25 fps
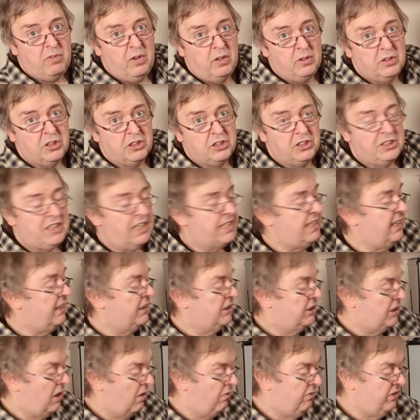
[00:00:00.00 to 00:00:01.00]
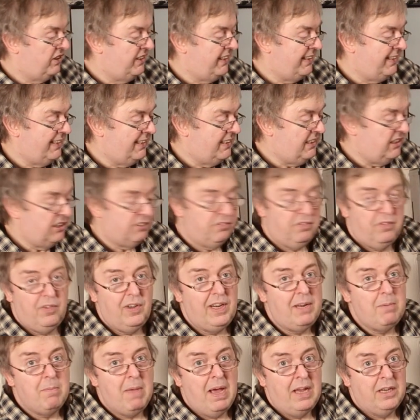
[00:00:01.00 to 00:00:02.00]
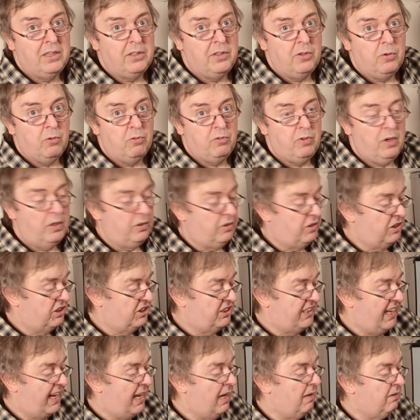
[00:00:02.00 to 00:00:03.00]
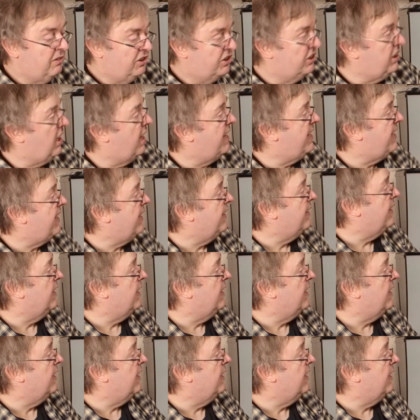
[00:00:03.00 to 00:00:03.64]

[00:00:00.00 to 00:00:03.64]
focus settings. Obviously, this is fully manual focus here, sliding